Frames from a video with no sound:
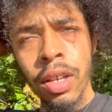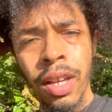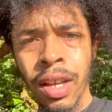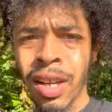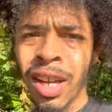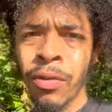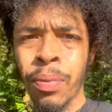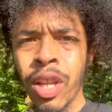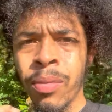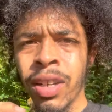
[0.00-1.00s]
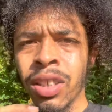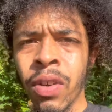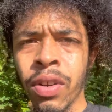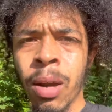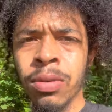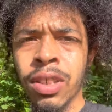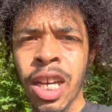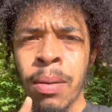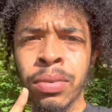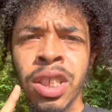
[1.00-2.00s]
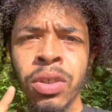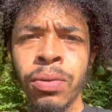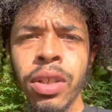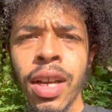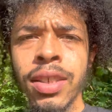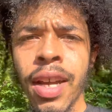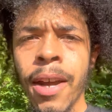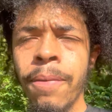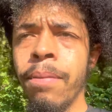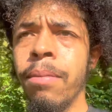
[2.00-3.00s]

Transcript: And I repeated myself a couple times. I just realized that.